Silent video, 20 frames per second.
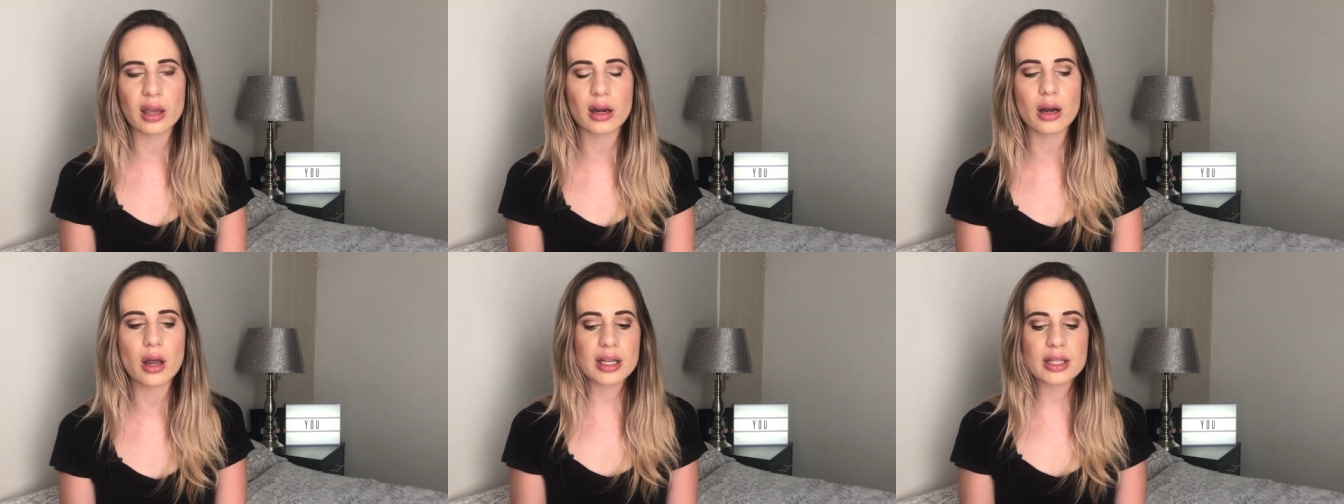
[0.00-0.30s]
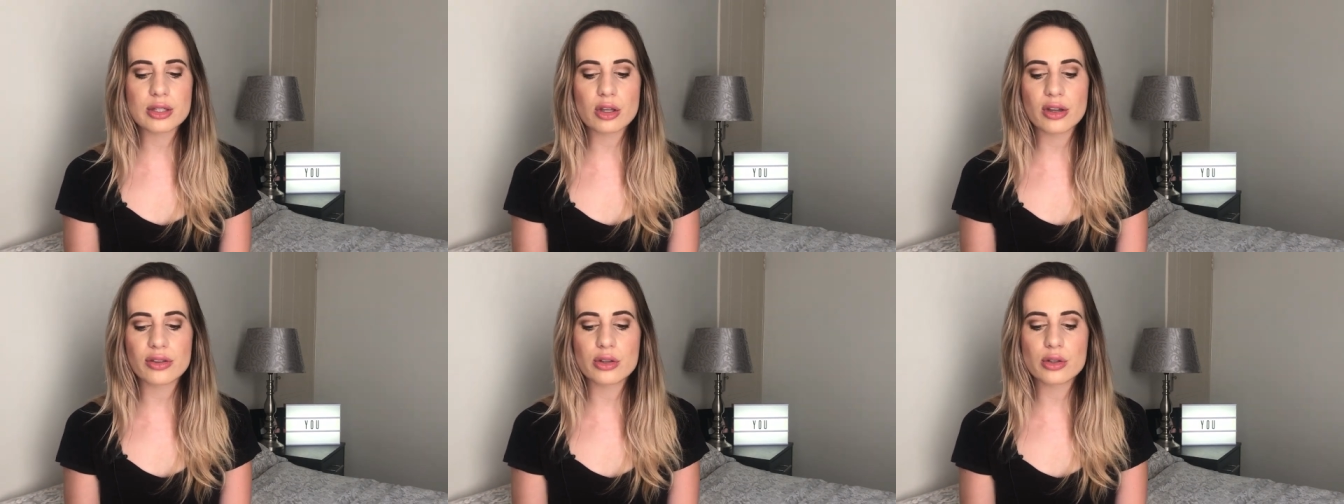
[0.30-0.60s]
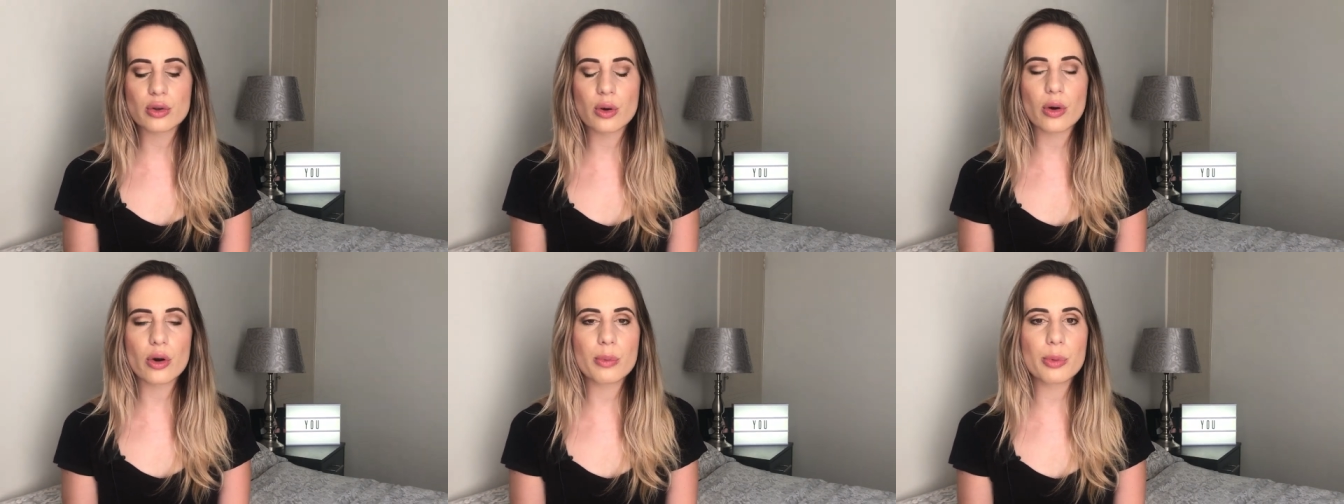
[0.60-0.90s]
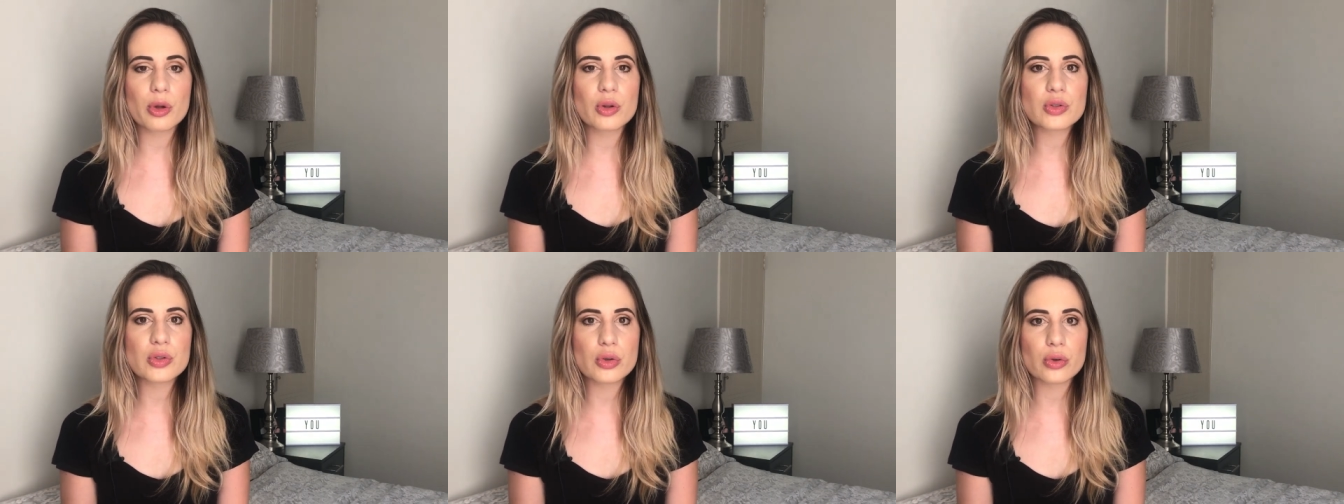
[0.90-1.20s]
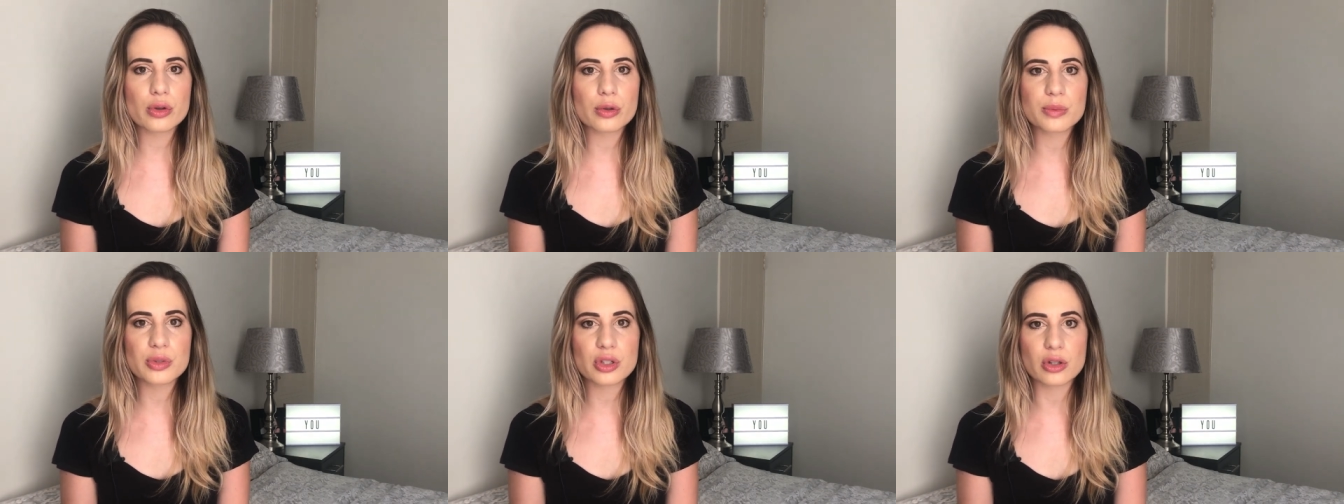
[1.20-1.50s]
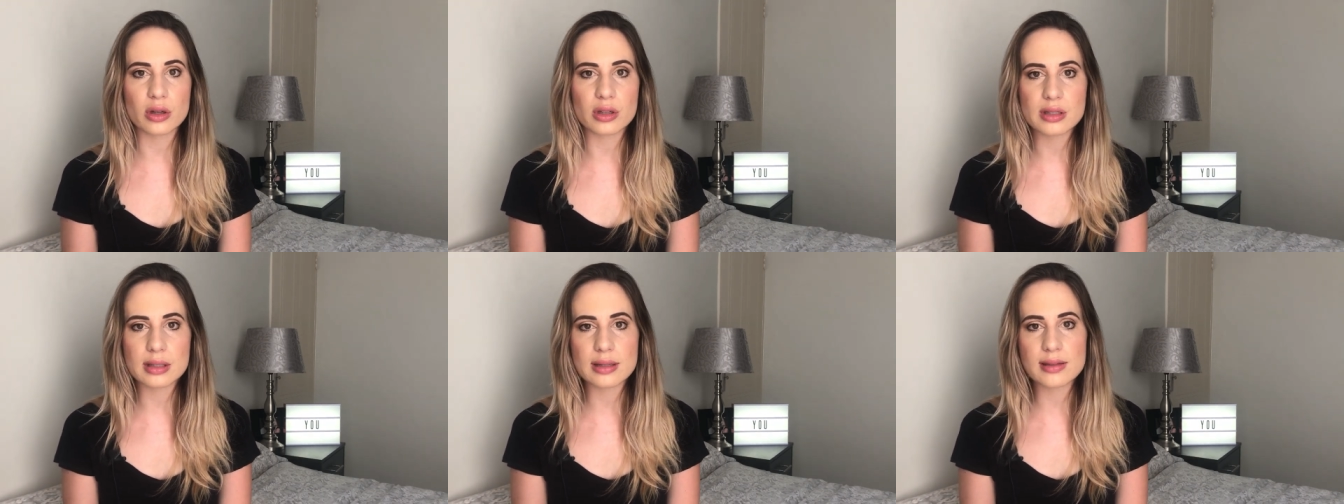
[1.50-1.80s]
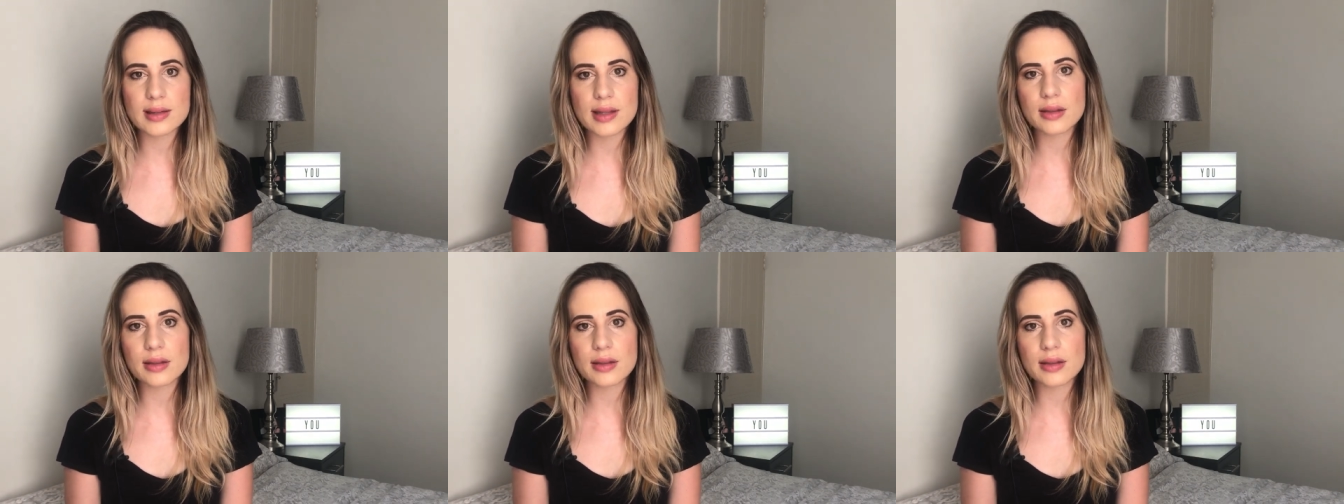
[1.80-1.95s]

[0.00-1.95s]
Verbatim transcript: and he's got this horrible circumstances.